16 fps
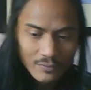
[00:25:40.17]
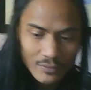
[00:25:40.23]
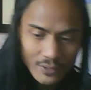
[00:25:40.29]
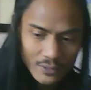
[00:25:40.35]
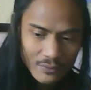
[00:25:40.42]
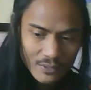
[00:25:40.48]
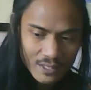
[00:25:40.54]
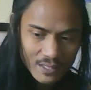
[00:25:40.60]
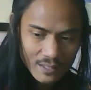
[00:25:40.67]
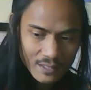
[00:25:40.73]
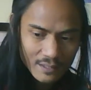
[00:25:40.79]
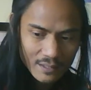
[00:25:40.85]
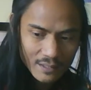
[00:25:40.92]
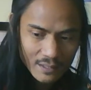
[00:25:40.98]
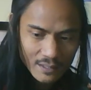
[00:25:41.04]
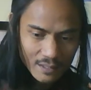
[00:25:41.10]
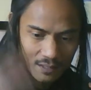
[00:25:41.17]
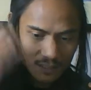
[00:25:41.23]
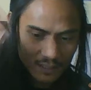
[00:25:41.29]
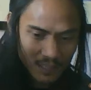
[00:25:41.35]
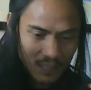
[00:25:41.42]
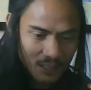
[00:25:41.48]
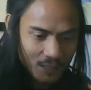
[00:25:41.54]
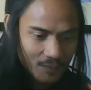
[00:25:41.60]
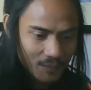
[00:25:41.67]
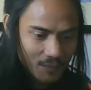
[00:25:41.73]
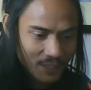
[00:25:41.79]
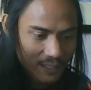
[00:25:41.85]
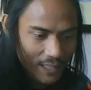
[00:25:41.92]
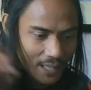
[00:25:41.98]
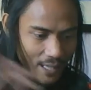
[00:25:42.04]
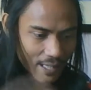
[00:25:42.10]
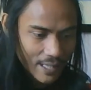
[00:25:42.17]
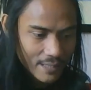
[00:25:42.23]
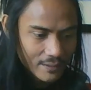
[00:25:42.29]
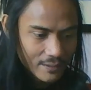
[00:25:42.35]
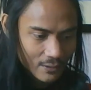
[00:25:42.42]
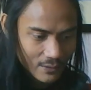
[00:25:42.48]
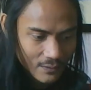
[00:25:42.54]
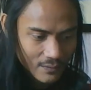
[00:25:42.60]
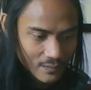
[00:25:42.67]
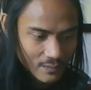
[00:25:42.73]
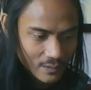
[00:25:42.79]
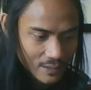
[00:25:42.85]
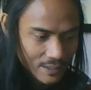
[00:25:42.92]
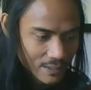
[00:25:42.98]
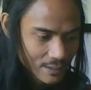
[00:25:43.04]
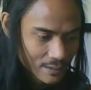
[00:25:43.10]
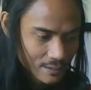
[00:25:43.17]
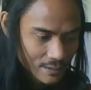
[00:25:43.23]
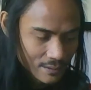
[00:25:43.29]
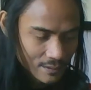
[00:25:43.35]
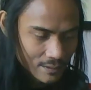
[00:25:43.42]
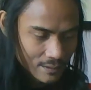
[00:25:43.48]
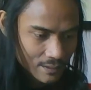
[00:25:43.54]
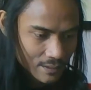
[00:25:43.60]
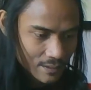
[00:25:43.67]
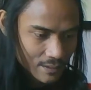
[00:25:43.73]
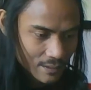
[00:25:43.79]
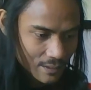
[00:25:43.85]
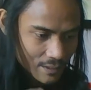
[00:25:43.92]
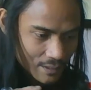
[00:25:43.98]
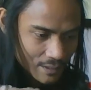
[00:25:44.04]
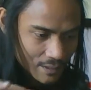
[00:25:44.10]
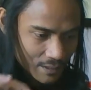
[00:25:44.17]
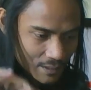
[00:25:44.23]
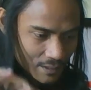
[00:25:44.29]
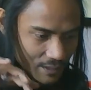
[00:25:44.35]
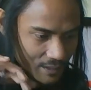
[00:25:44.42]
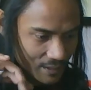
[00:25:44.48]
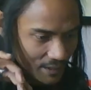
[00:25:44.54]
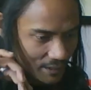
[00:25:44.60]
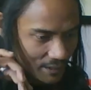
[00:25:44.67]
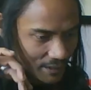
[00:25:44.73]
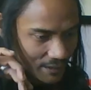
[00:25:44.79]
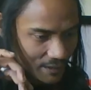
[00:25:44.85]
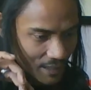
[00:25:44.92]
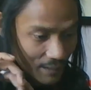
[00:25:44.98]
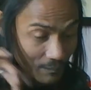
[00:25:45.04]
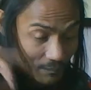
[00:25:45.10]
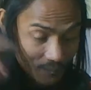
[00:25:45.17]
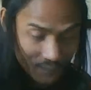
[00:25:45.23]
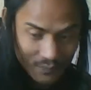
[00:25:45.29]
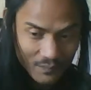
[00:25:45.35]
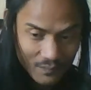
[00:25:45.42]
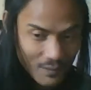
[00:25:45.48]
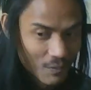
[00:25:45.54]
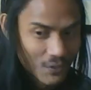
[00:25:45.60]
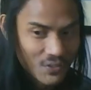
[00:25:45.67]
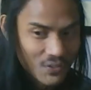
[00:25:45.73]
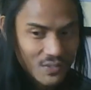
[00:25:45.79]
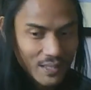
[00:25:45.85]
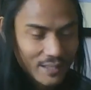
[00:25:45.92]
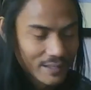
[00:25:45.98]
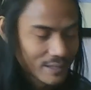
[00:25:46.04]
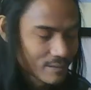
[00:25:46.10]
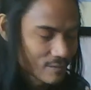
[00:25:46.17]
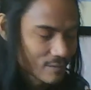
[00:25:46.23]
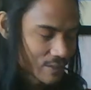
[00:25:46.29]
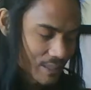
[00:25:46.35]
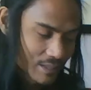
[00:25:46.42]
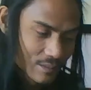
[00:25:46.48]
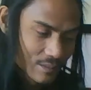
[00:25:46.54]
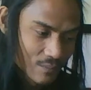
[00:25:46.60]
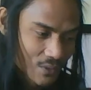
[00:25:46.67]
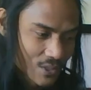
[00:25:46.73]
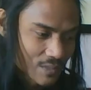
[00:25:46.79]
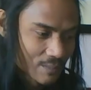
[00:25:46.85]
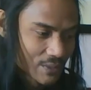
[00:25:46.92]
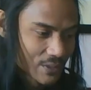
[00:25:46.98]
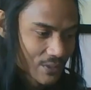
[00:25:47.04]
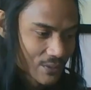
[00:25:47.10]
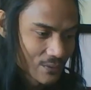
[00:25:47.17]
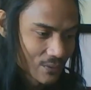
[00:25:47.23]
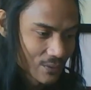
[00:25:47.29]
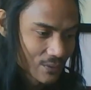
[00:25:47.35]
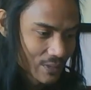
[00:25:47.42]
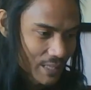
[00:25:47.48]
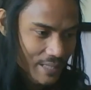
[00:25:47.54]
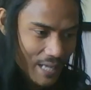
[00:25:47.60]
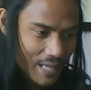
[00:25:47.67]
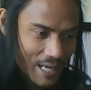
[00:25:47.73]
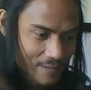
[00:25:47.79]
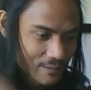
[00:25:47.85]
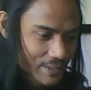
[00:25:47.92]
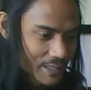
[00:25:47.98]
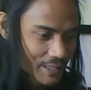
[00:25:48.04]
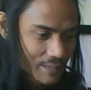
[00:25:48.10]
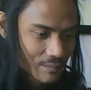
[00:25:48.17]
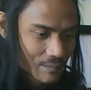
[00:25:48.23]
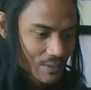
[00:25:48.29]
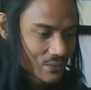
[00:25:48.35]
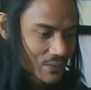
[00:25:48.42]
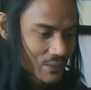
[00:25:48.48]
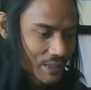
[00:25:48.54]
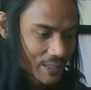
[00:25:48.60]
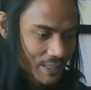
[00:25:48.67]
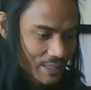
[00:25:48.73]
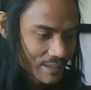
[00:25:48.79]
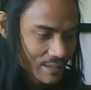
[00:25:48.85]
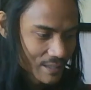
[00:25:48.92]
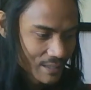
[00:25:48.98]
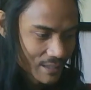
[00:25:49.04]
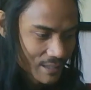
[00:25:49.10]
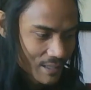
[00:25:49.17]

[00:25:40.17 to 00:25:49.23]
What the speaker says: frequency, cosmic and earthly, it's like the most scientific and the most spiritual and everything in between, guys.